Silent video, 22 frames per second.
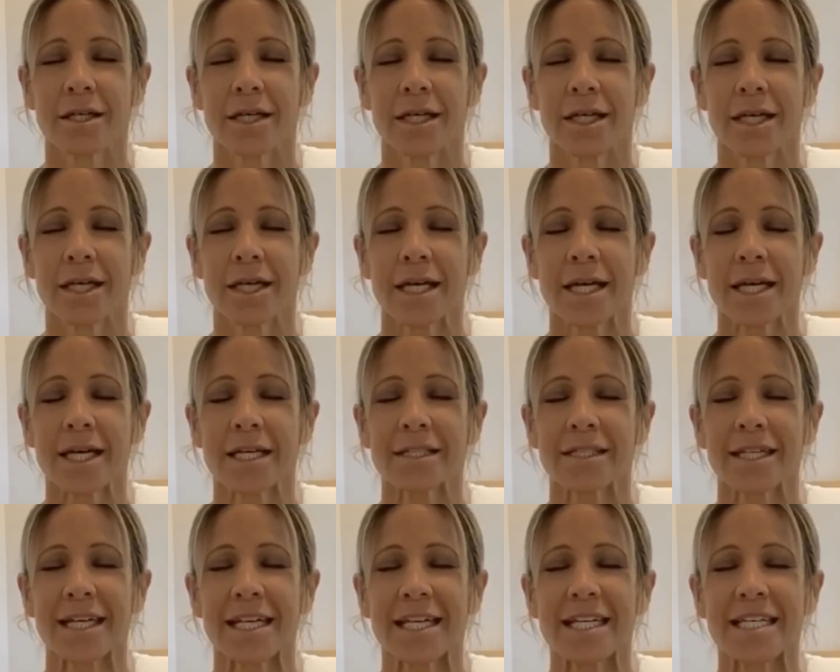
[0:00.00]

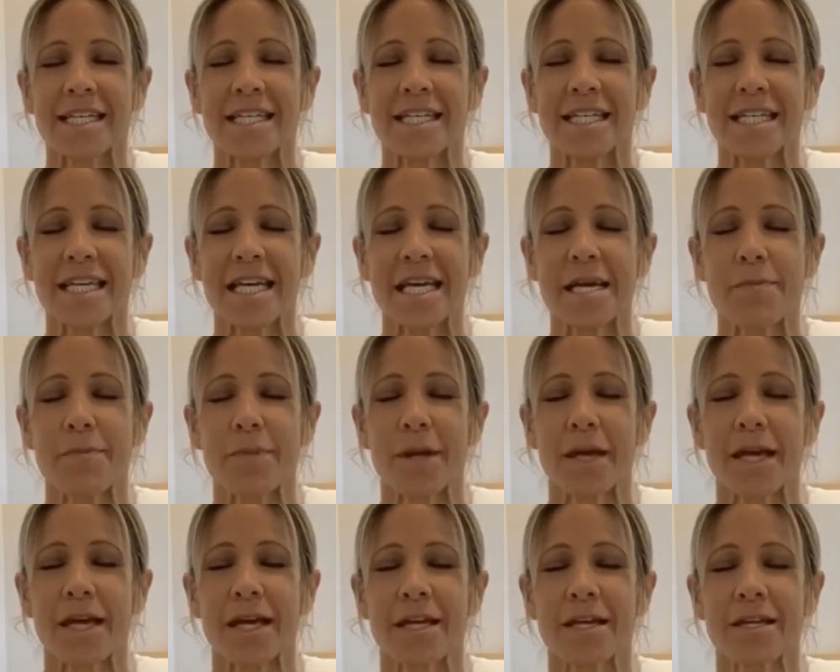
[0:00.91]
healing deep
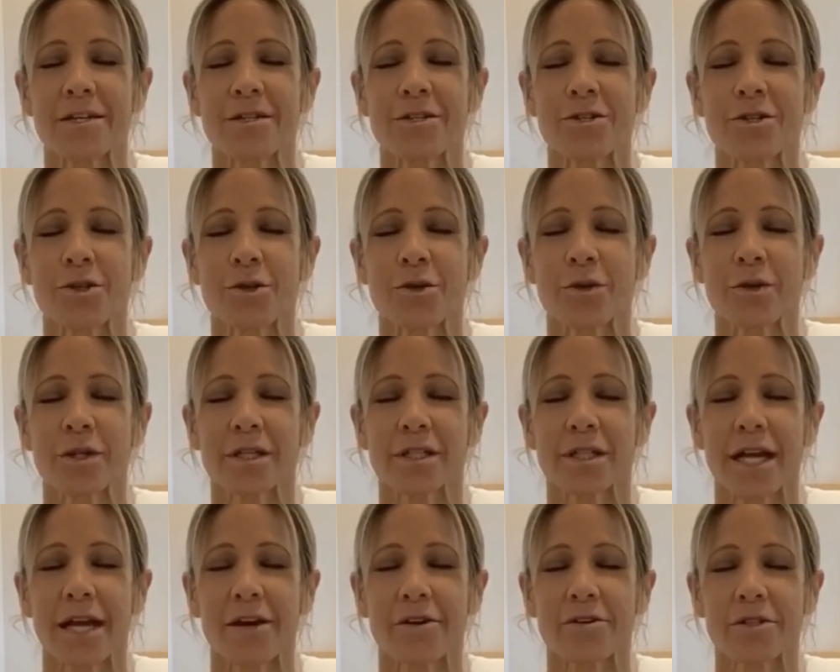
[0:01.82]
into the
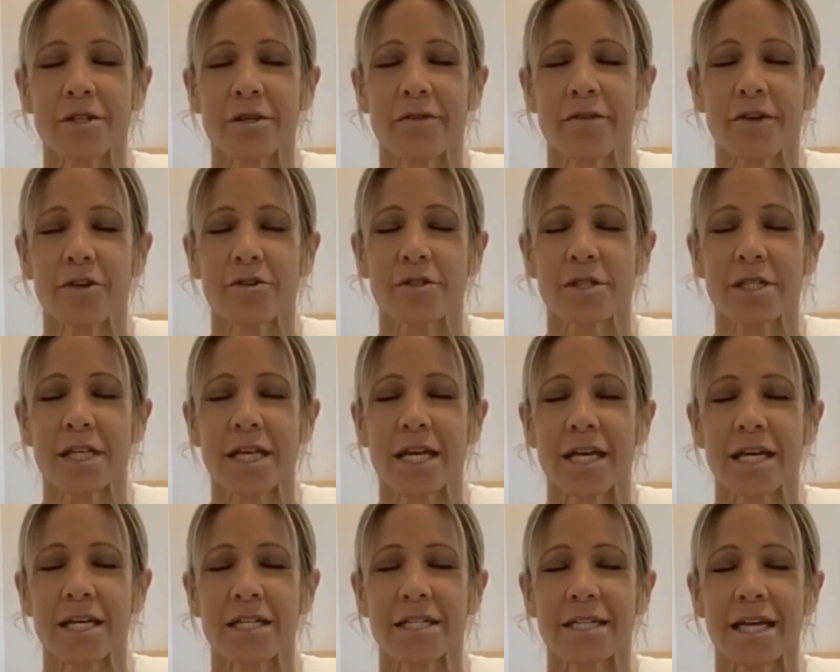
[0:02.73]
layers of your
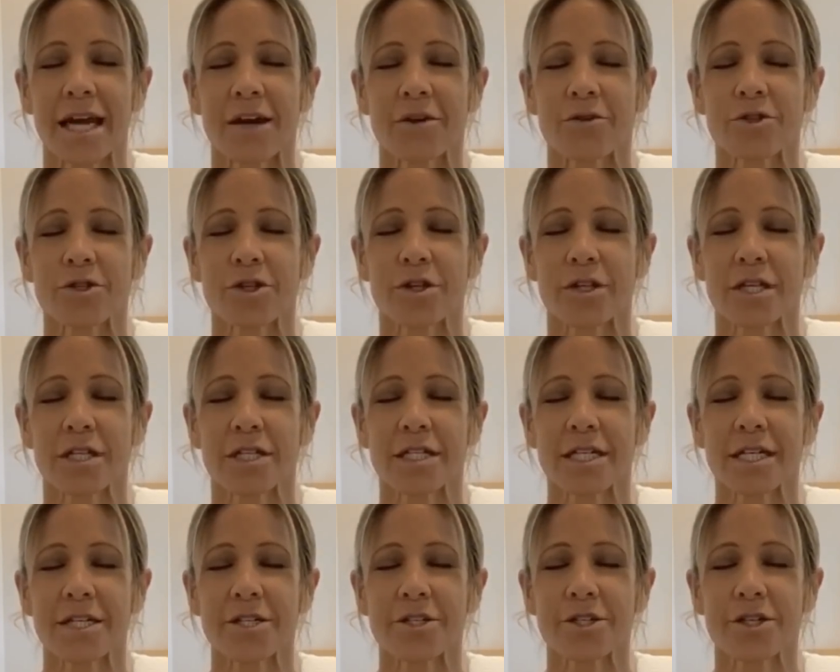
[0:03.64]
skin, down to the
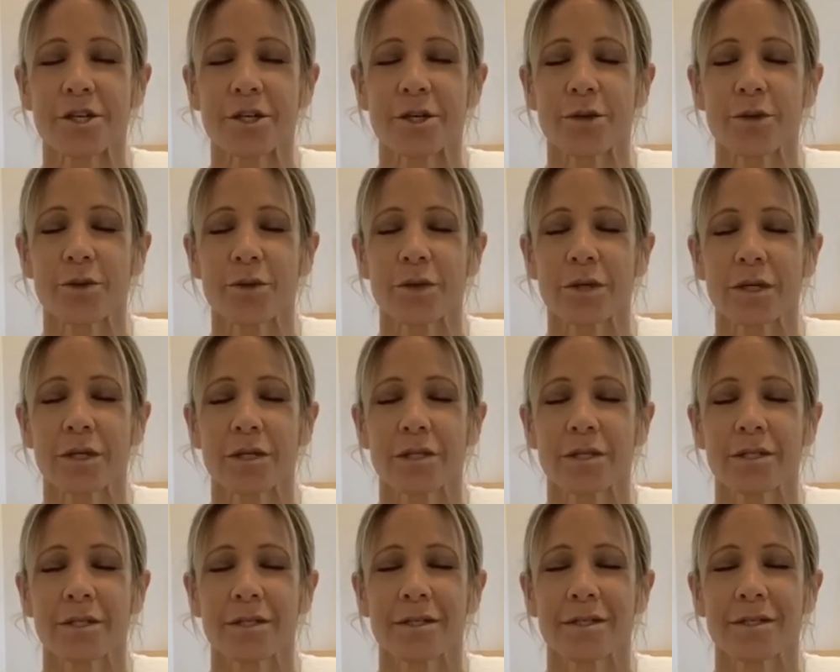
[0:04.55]
tissue,
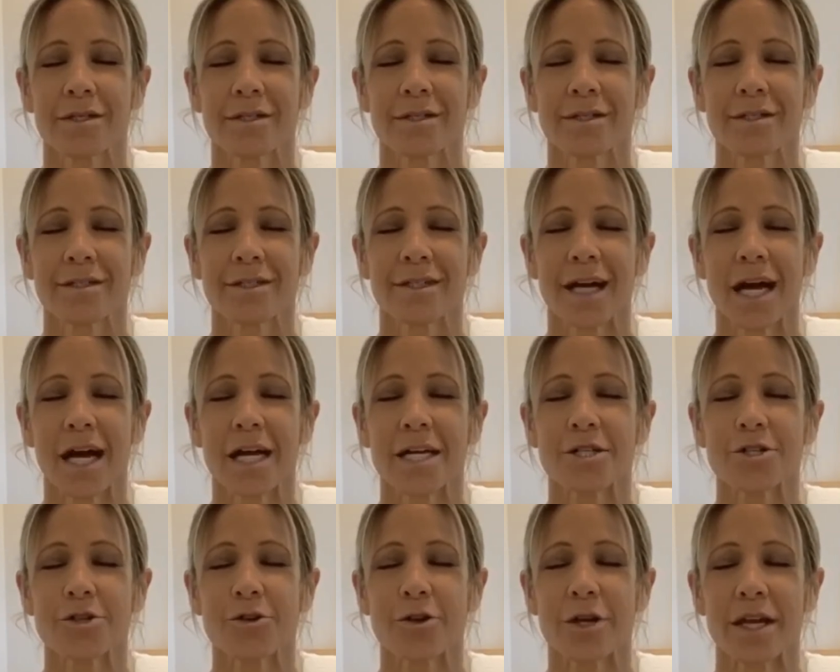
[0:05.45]

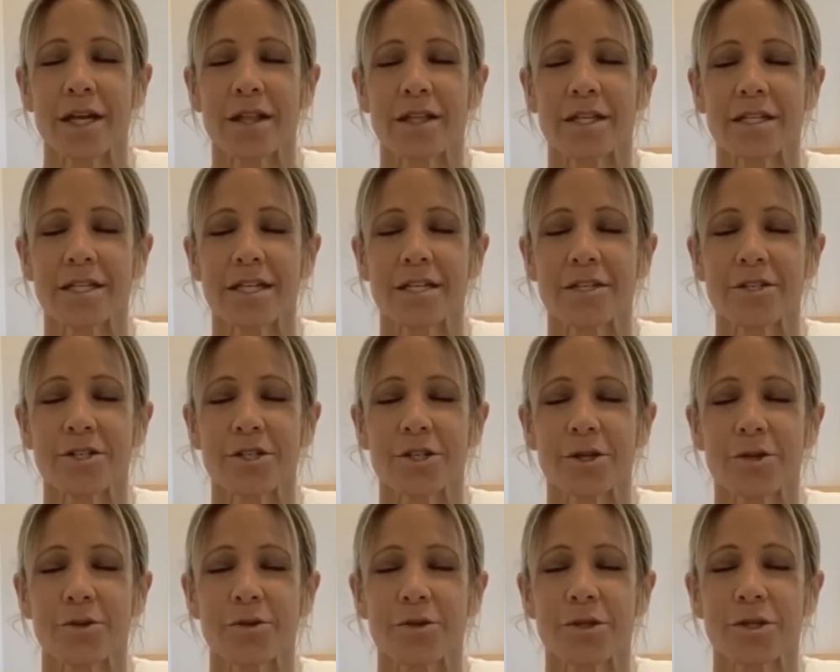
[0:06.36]
underneath the
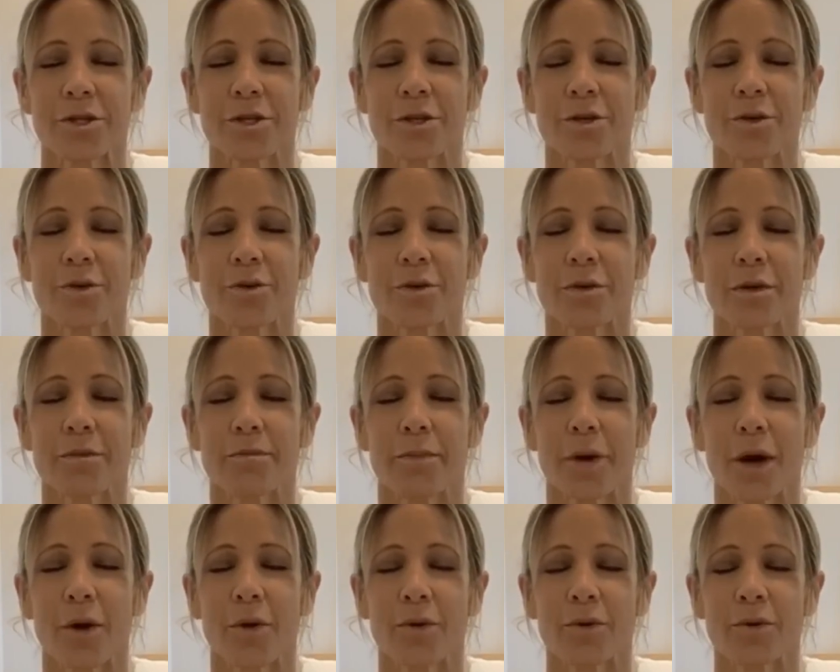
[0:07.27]
tissue to the
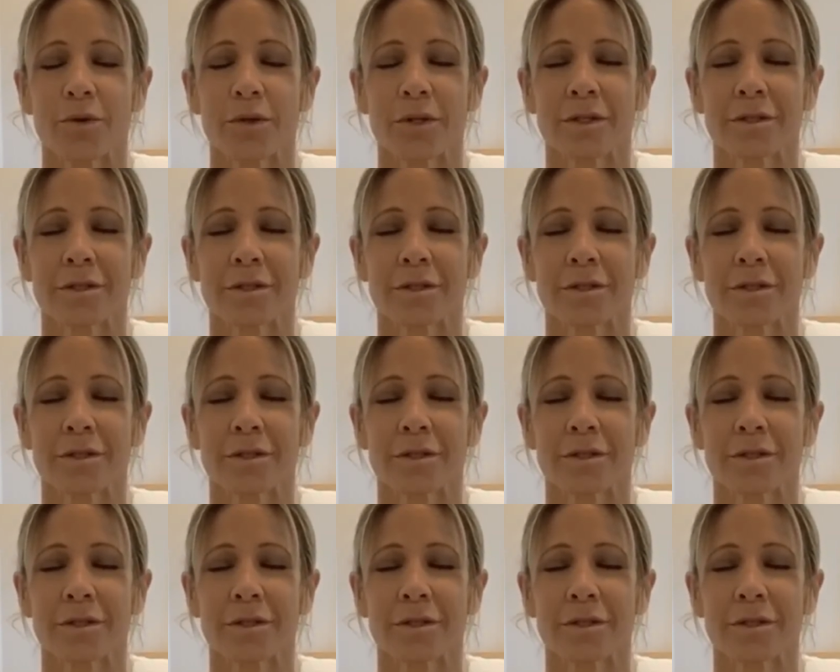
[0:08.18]
bone,